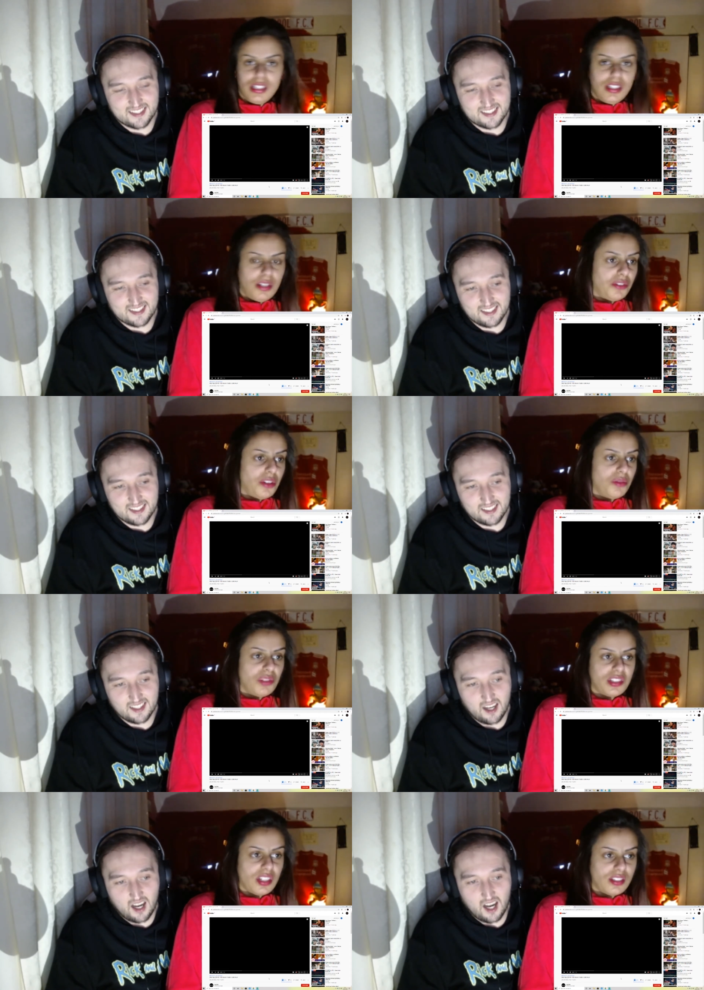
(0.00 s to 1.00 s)
Speaker 1: I'm not the only one who
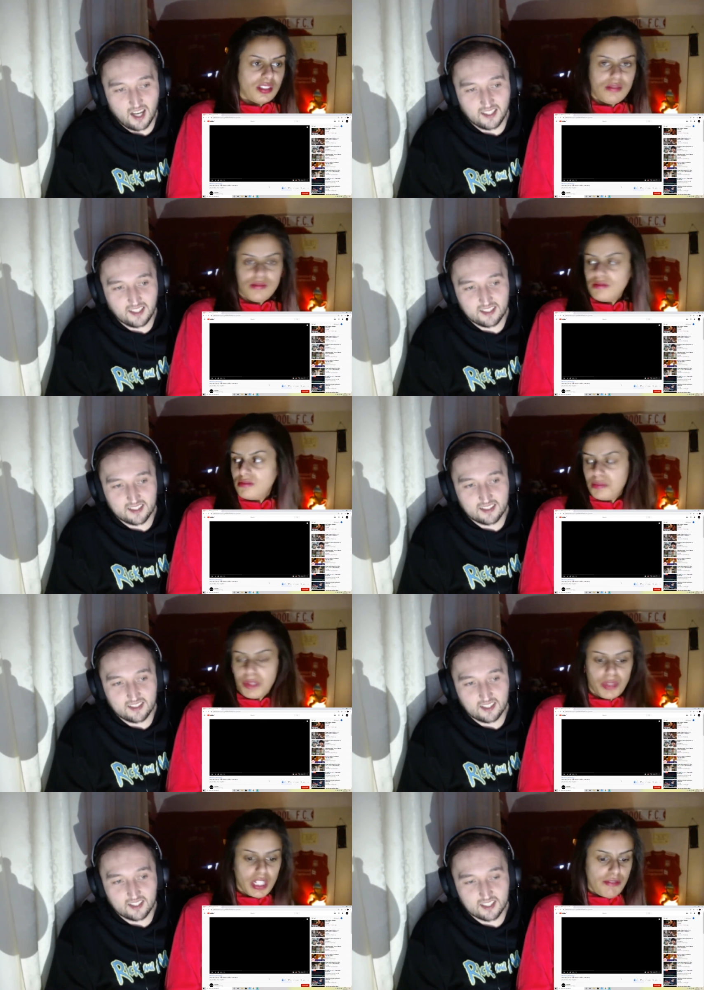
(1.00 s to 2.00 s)
says. That. I people just
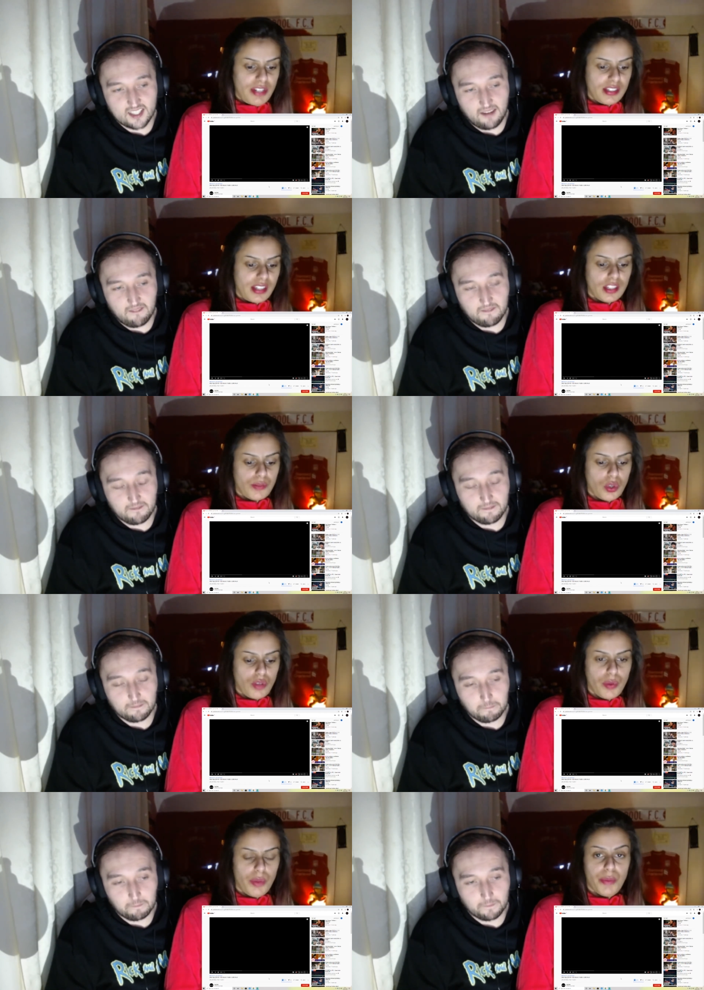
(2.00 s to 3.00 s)
live here get, say it's boring. We've
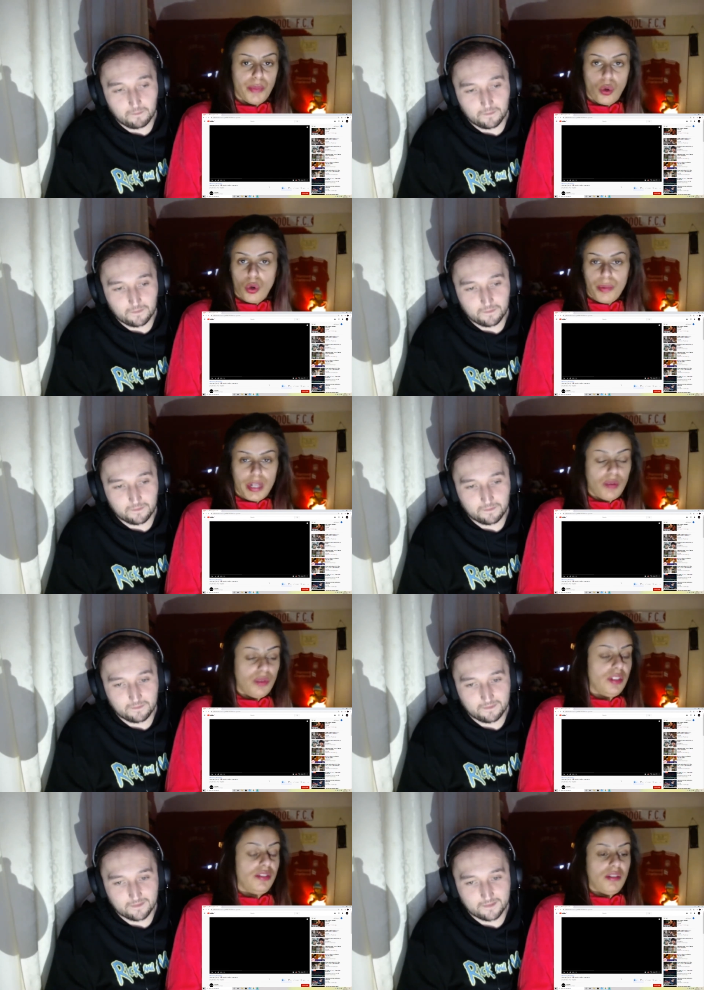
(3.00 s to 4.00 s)
been bored up here. We've lived
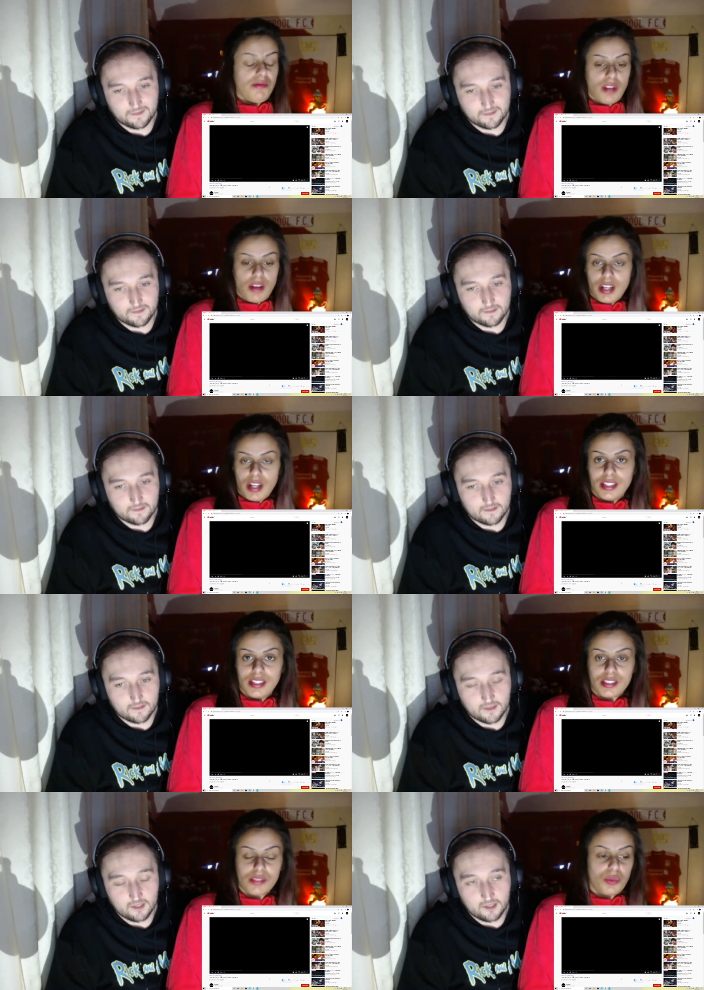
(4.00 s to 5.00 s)
here forever, and it's
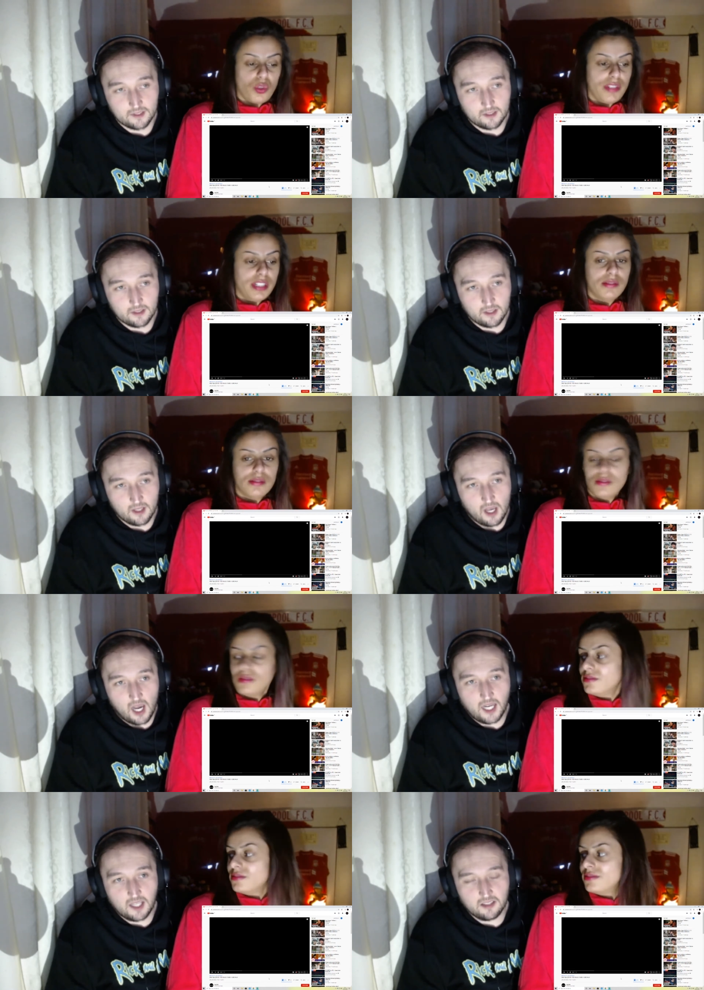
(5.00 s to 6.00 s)
boring.
Speaker 2: I
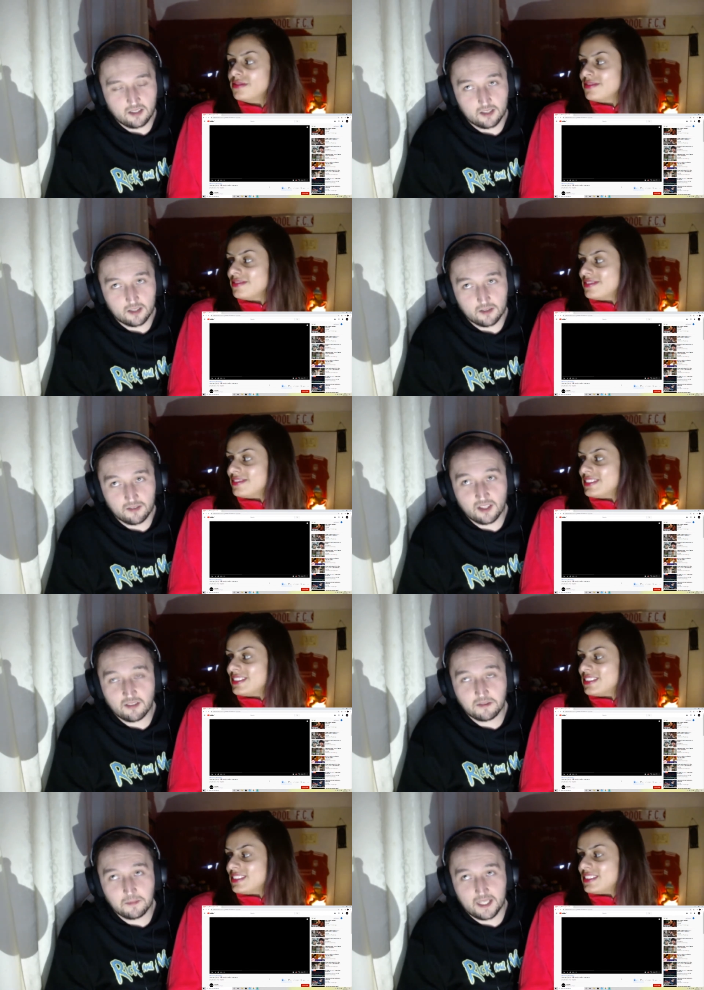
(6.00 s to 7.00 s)
thing for
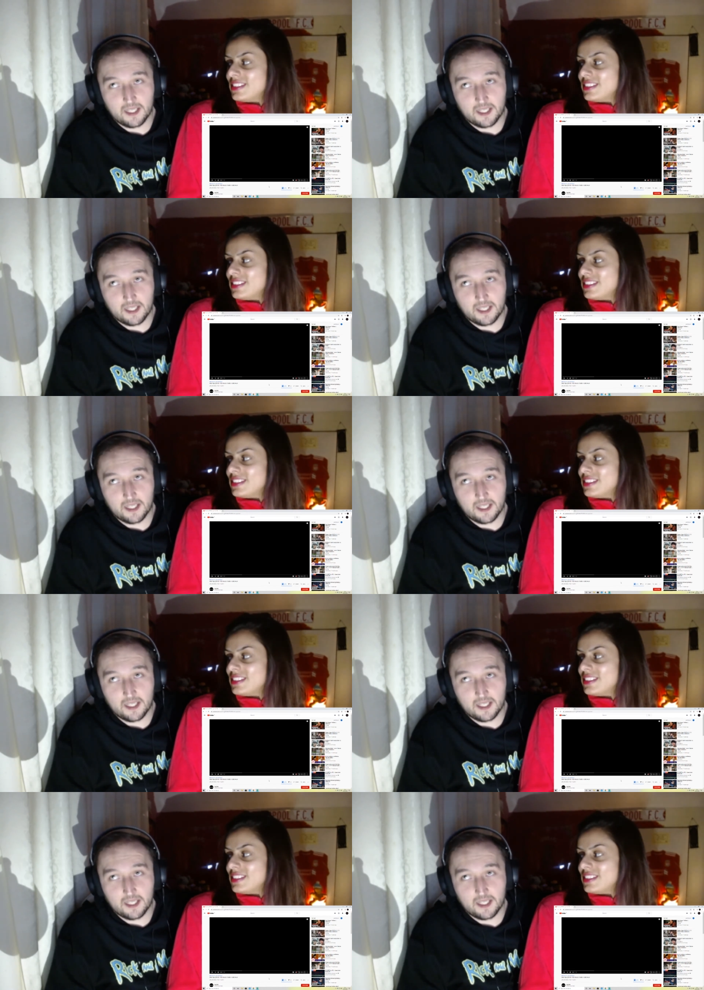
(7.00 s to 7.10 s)
me